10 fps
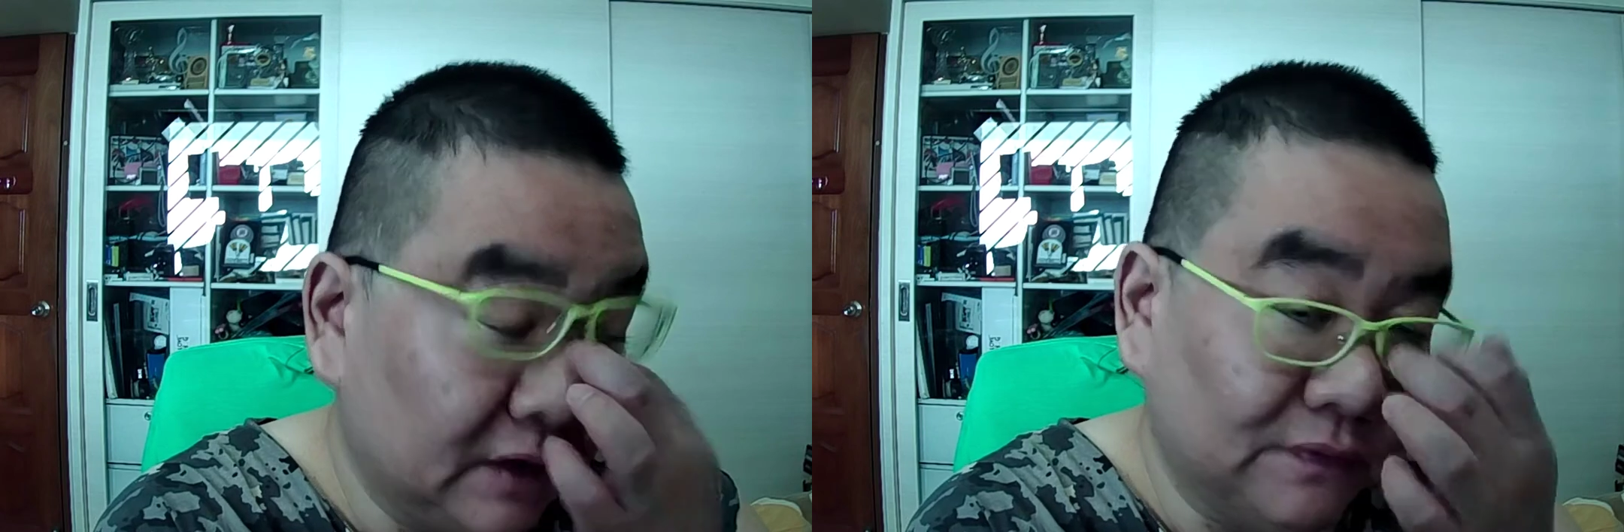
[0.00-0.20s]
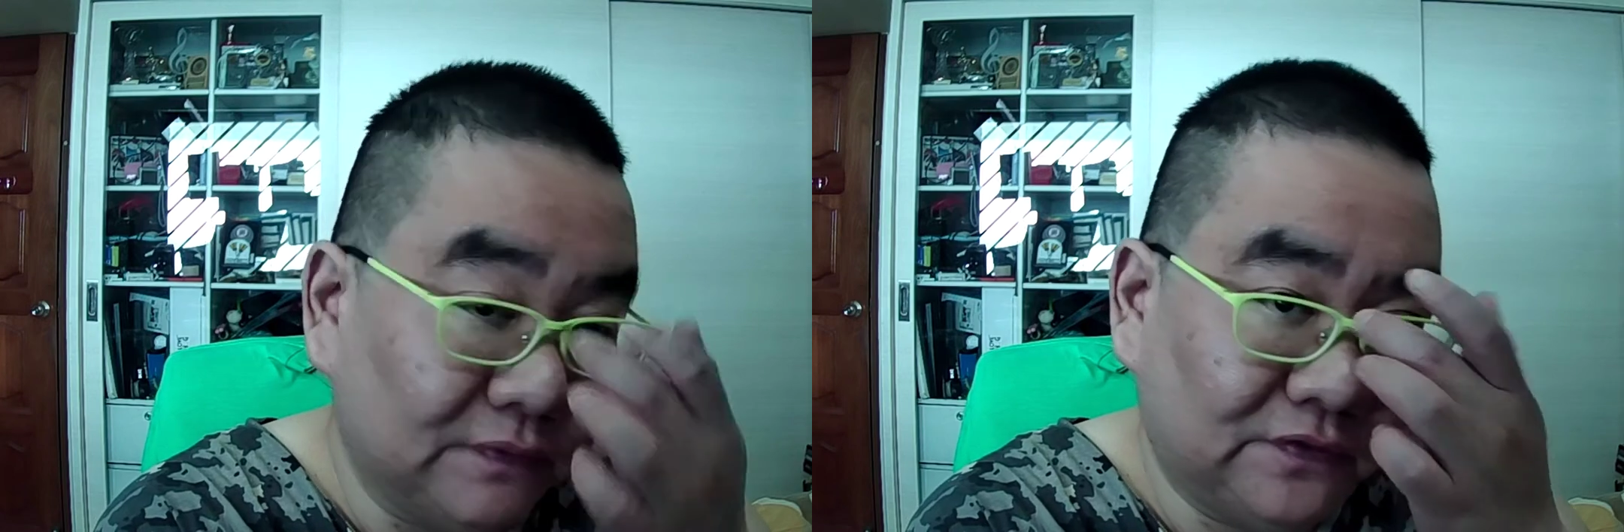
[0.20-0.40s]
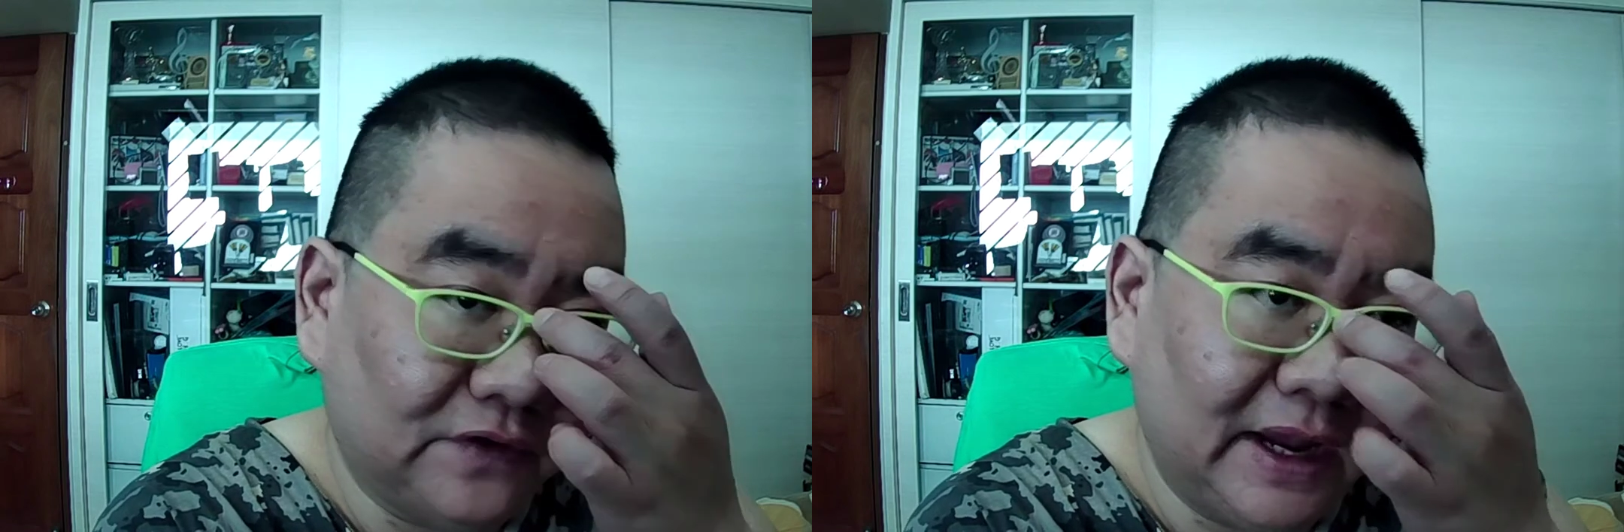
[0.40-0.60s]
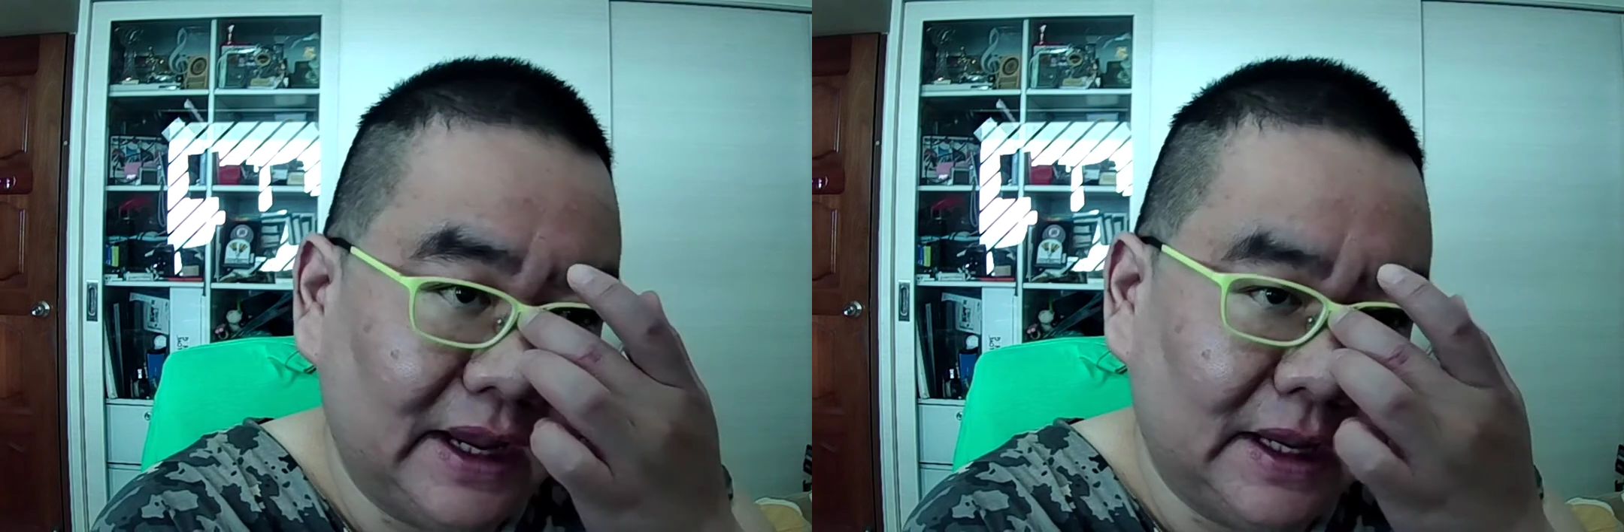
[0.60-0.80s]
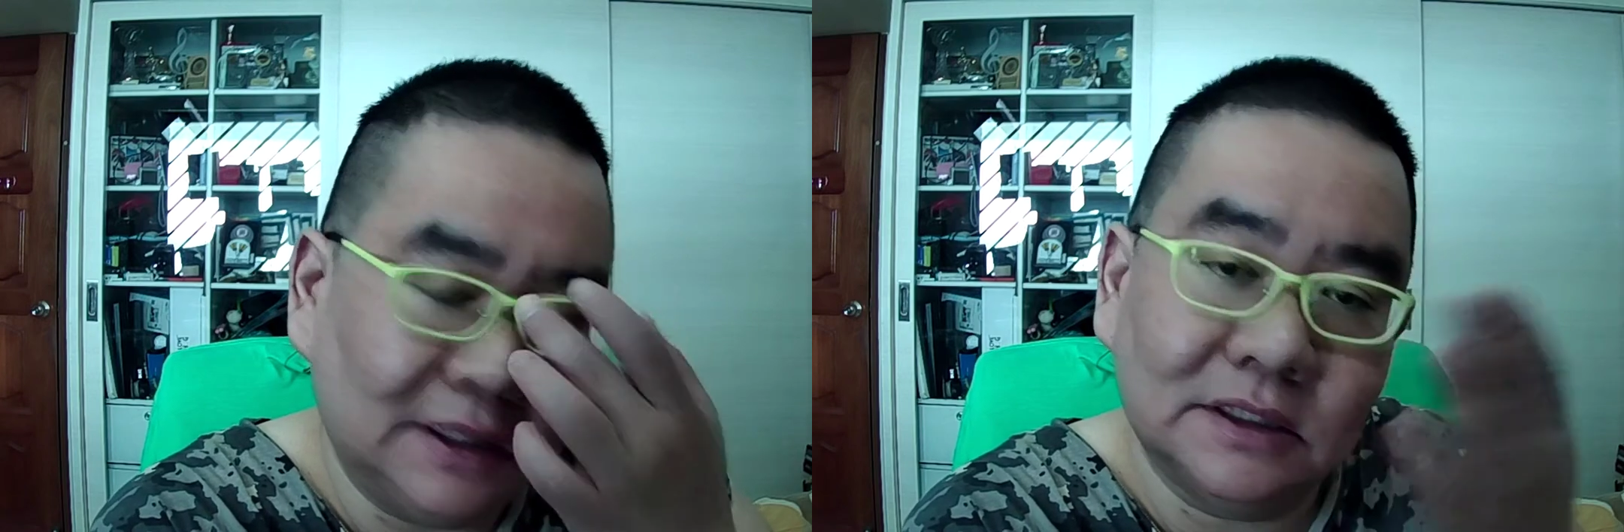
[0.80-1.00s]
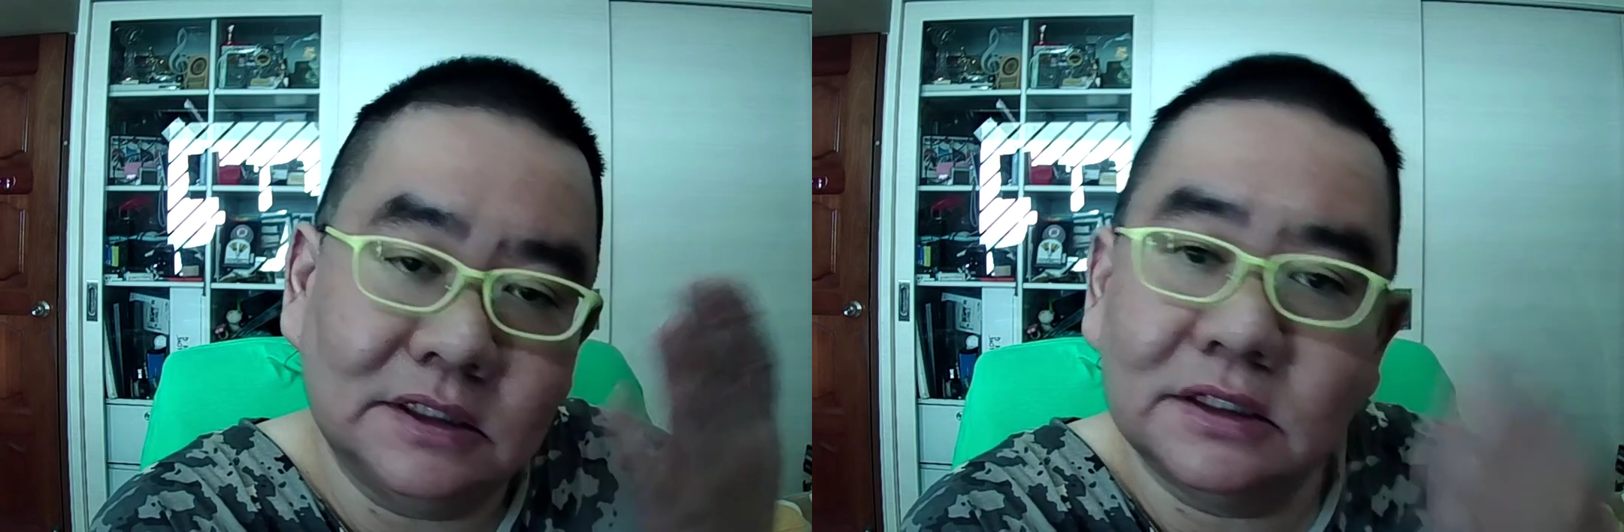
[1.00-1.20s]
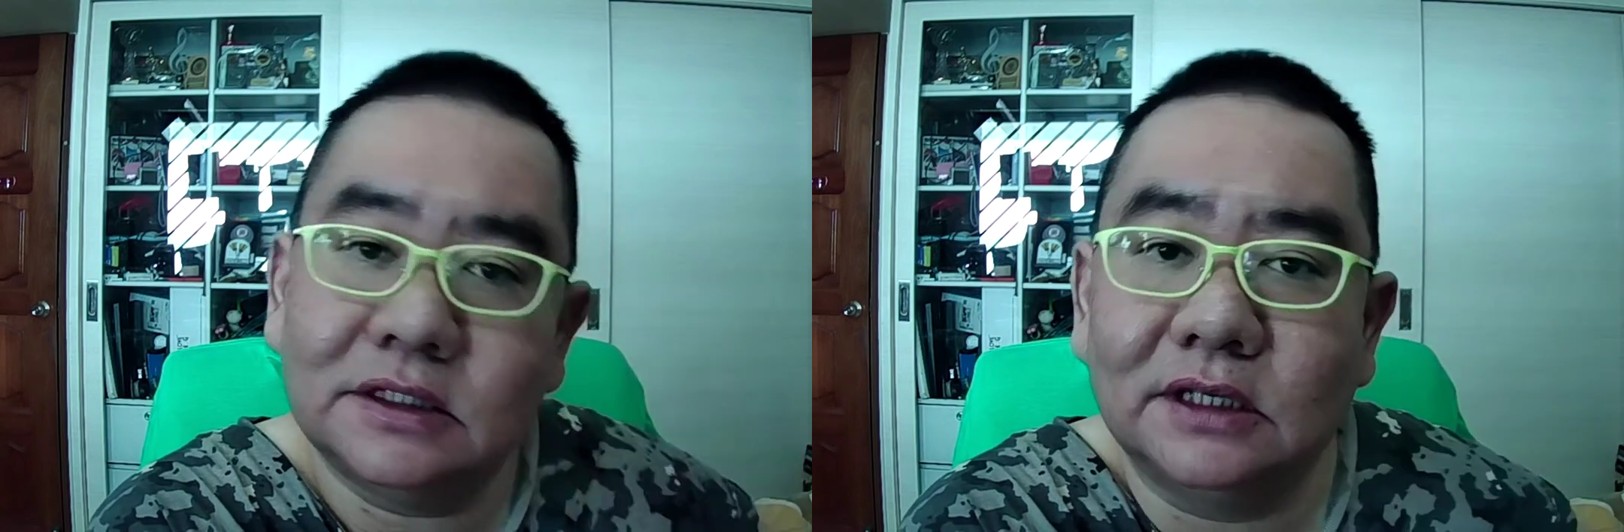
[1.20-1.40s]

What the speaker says: friends.